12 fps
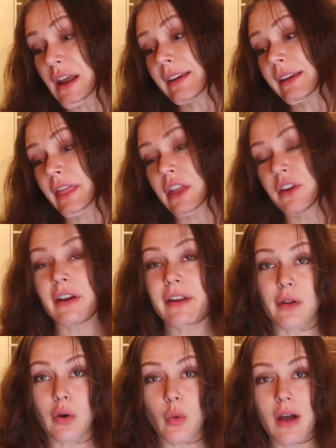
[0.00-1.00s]
I get the
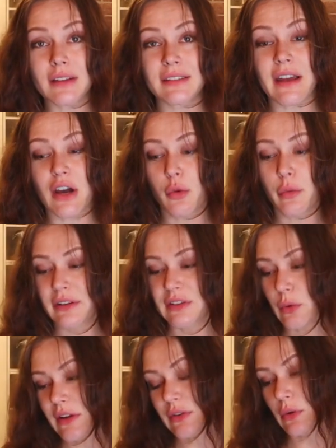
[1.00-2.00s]
regular ones. I hope these
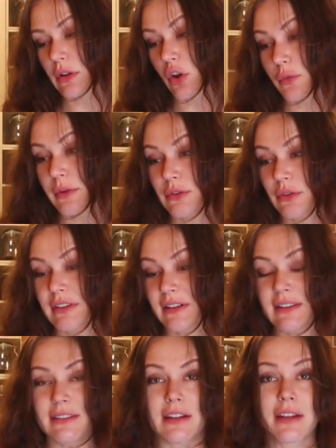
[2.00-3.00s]
ones will not be too
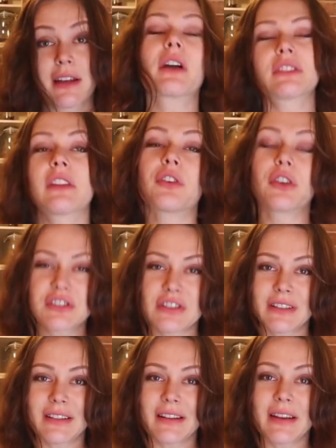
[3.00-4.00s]
disgusting, because
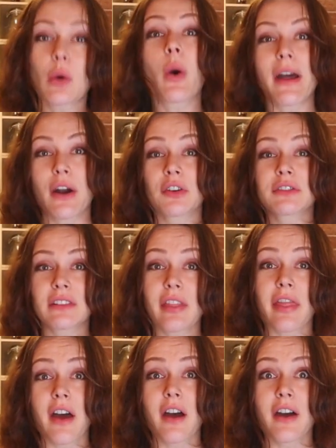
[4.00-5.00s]
unfortunately quite
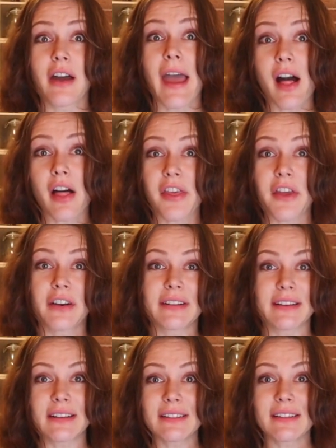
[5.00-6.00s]
often the healthier it
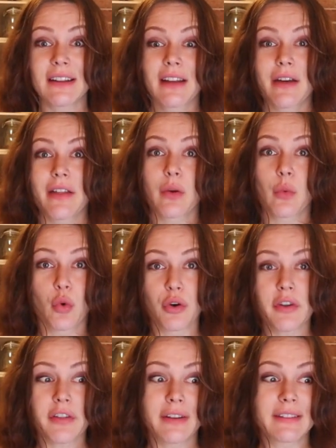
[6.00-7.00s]
is, the
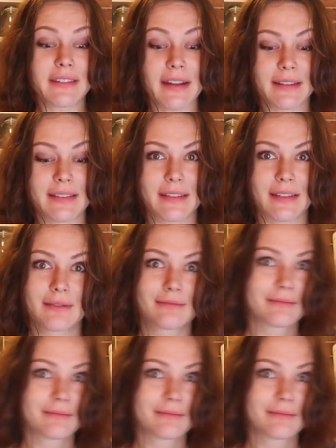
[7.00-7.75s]
worse it tastes.